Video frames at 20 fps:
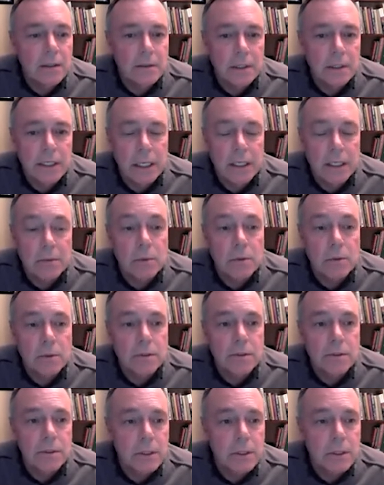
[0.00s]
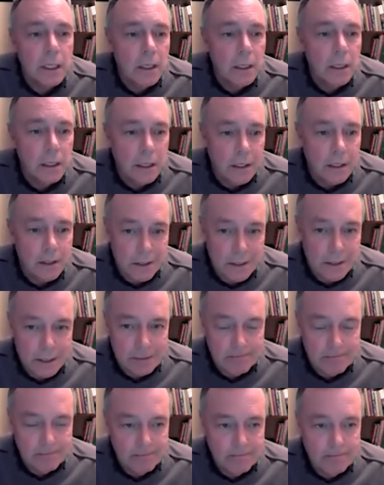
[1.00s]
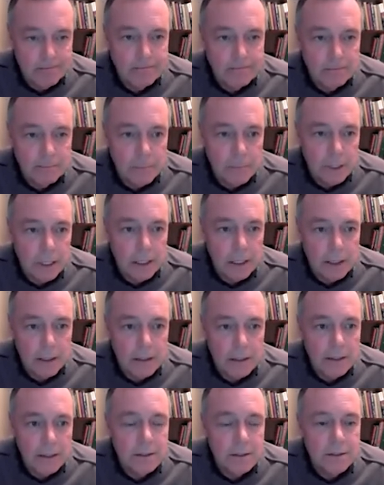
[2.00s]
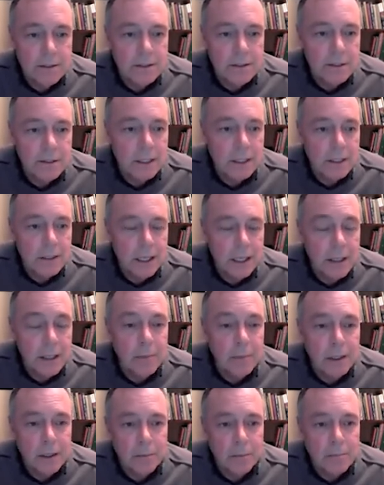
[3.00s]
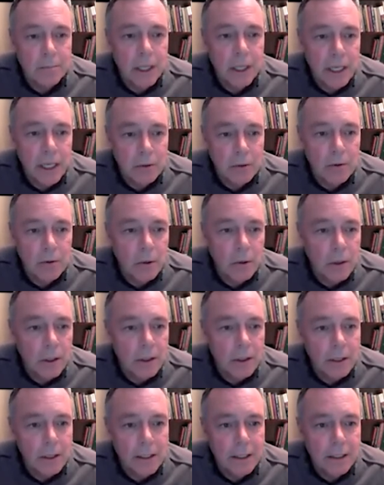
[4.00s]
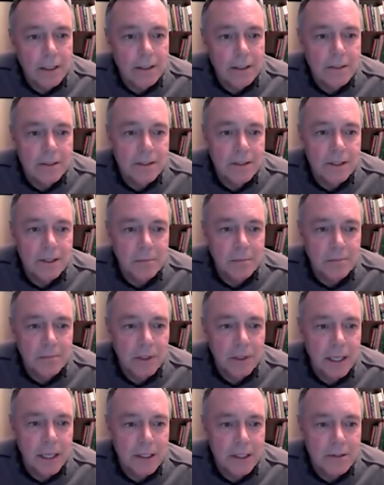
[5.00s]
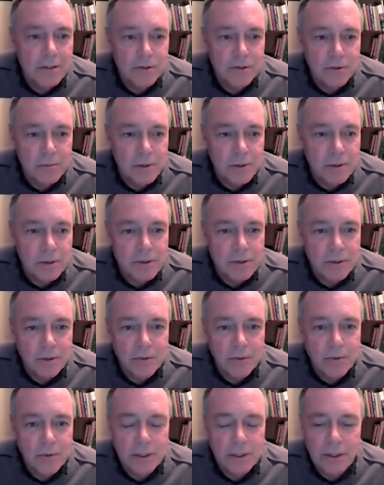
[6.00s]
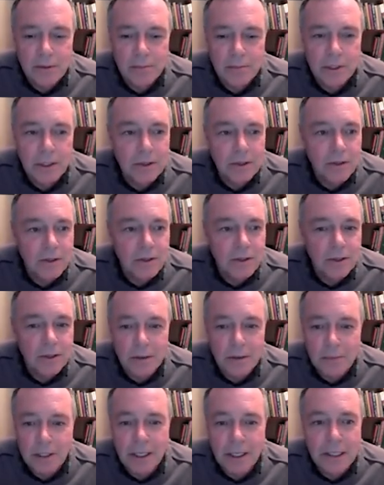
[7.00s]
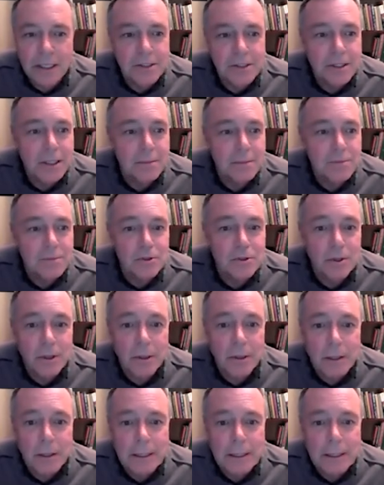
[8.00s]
edibles, because I'm a plant grower and he's a plant consumer, so it'll be a good combination, I'm sure.